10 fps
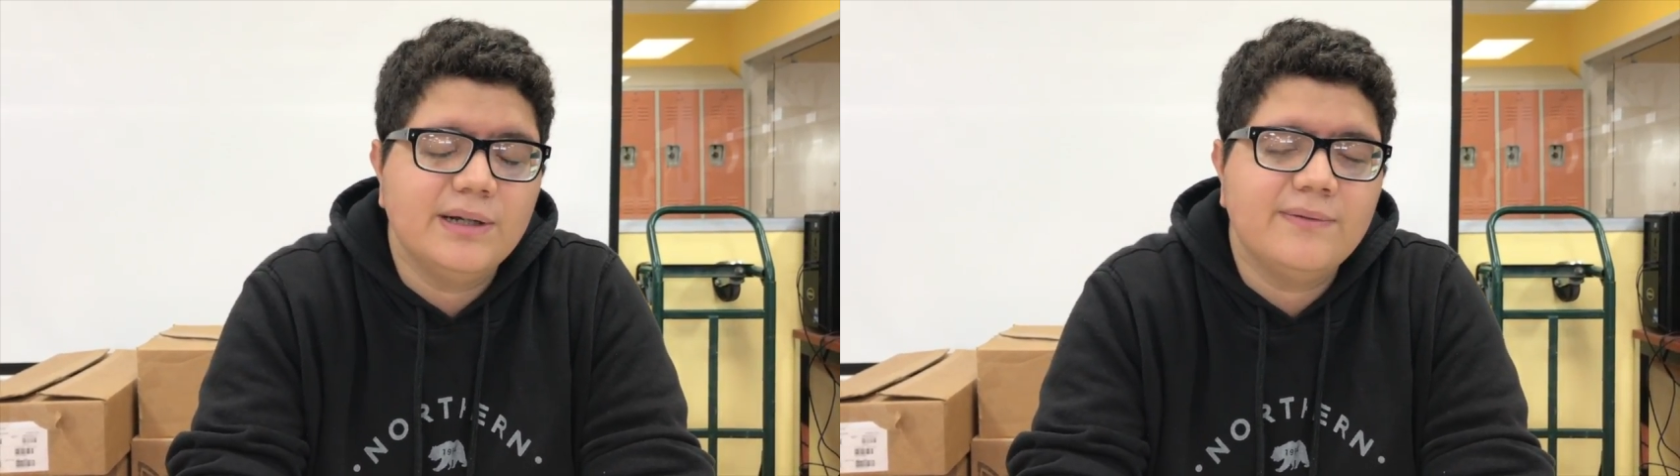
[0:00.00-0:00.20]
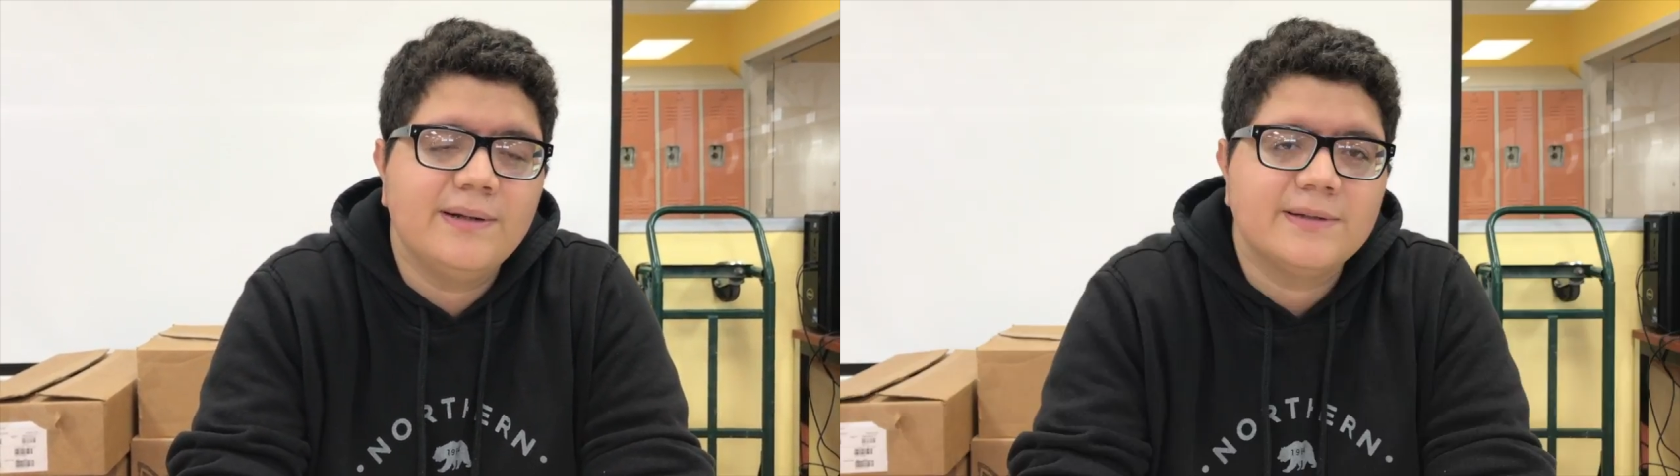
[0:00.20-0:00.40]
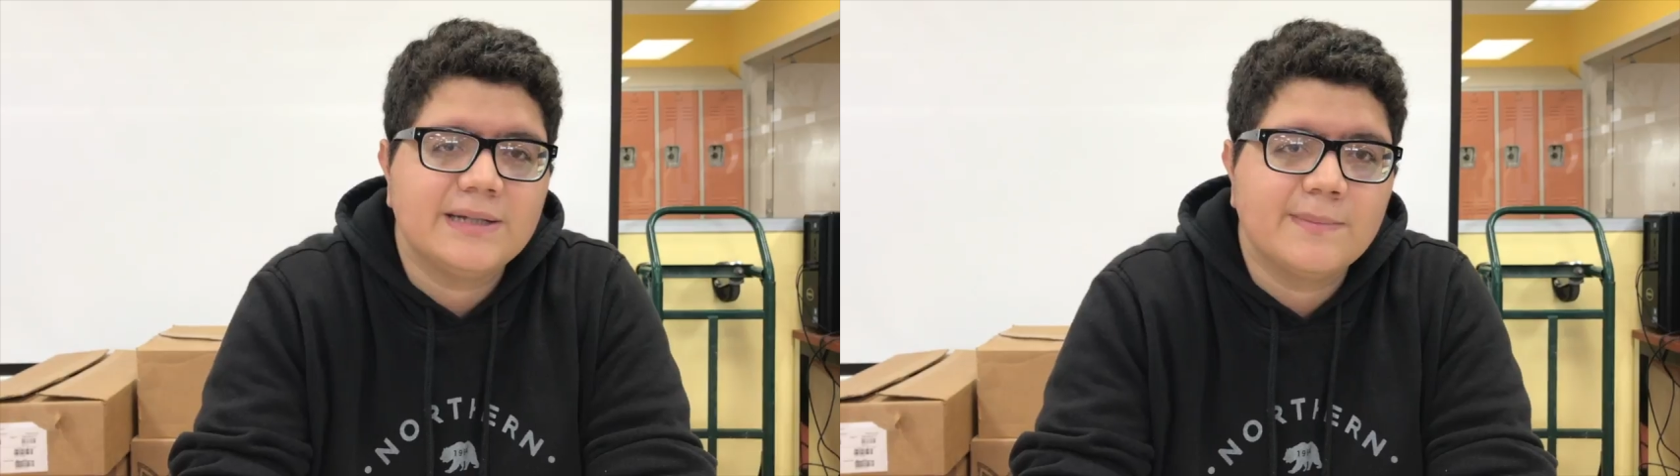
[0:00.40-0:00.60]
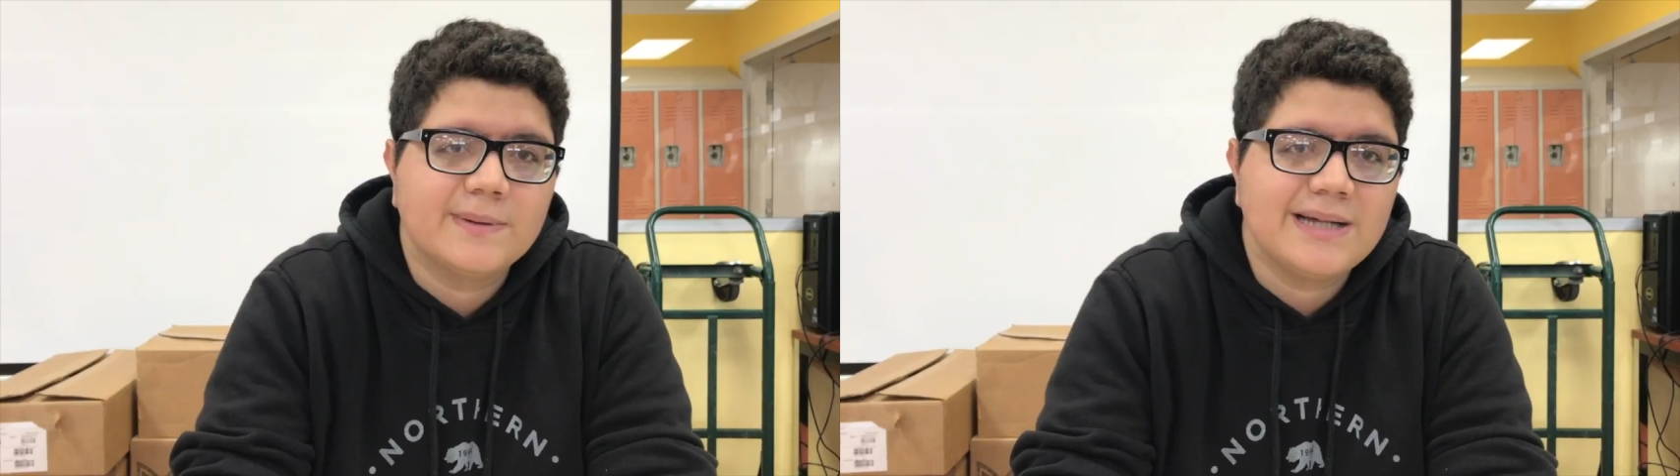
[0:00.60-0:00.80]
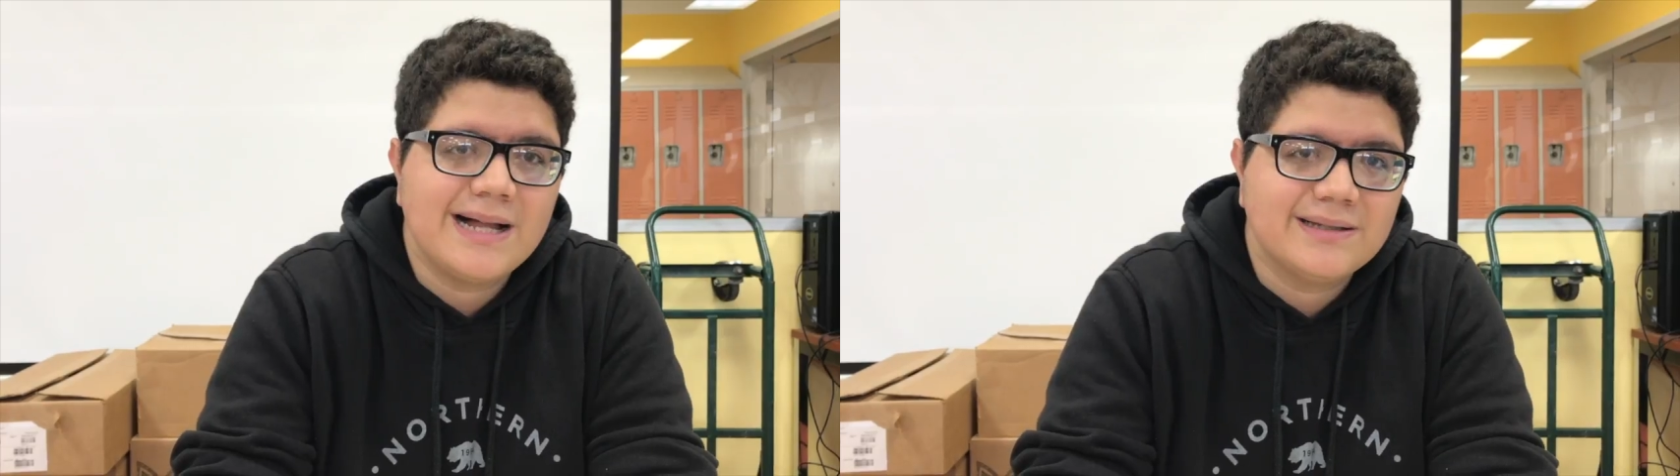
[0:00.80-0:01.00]
of enzyme
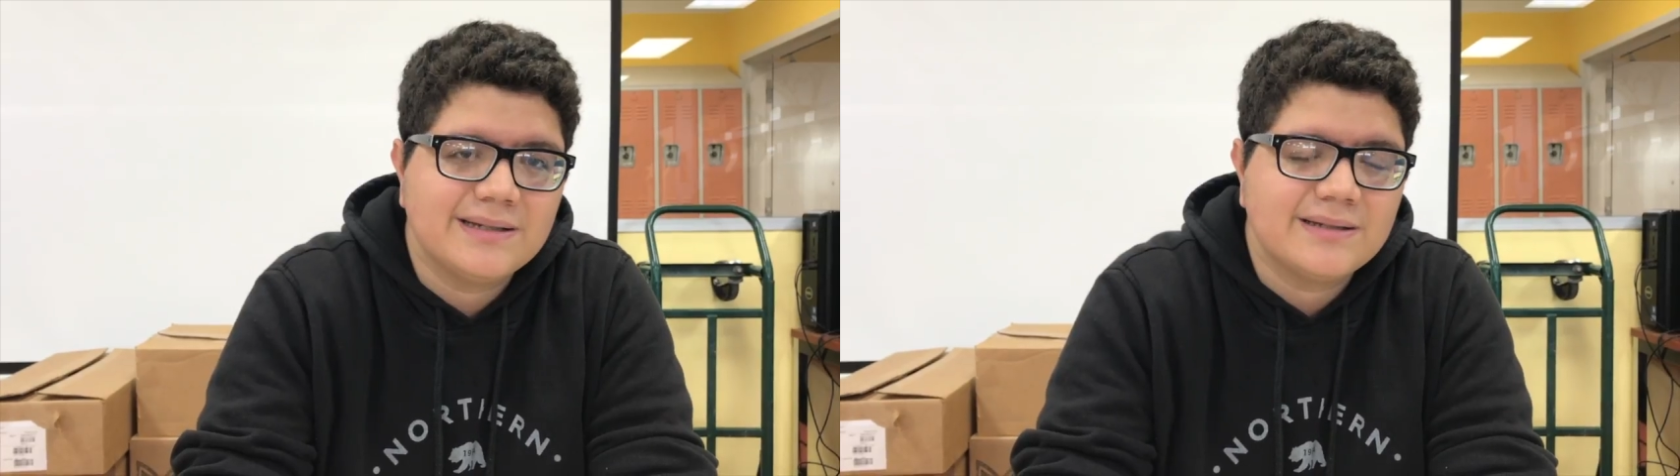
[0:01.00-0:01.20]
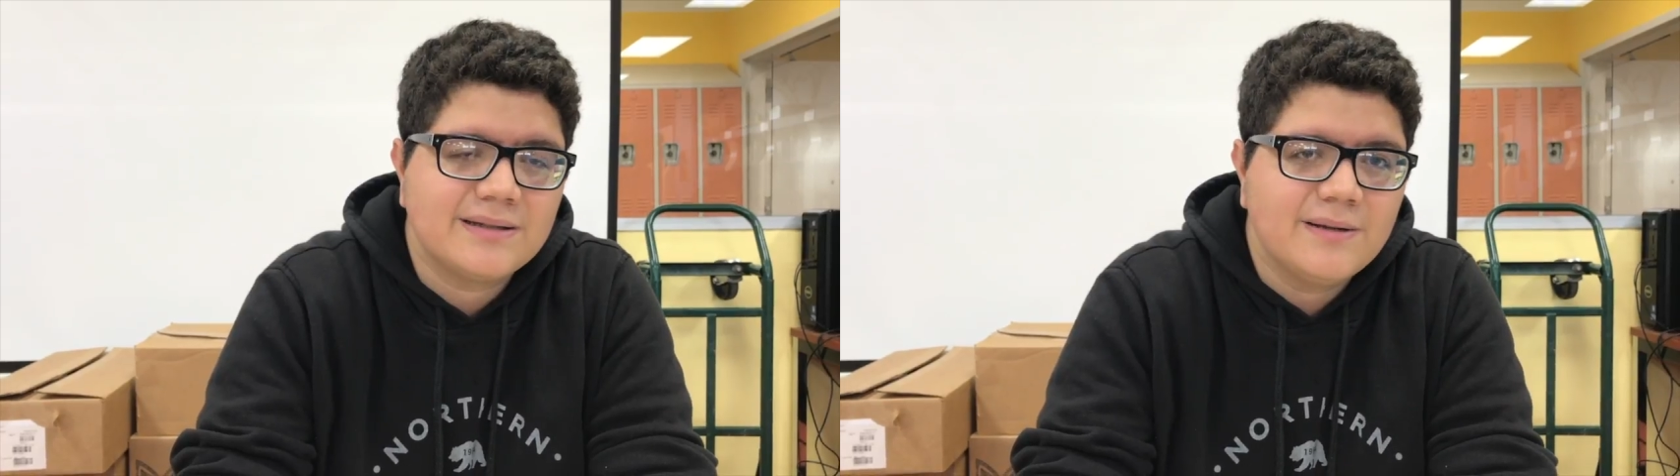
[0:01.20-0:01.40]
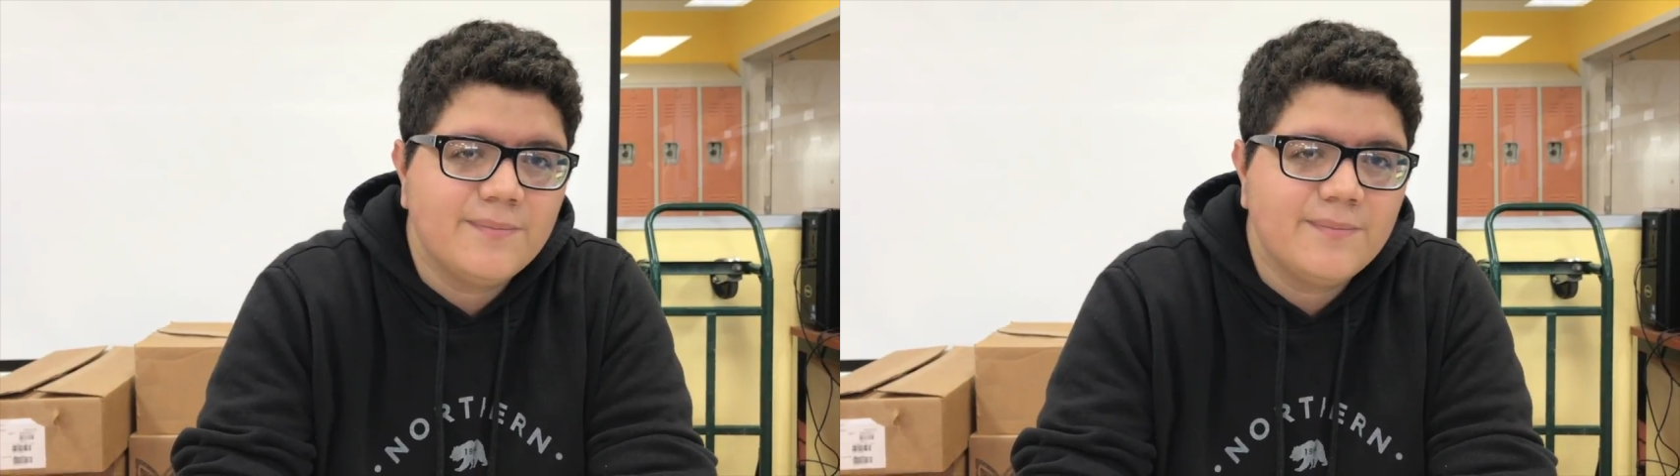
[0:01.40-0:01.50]
catalysis.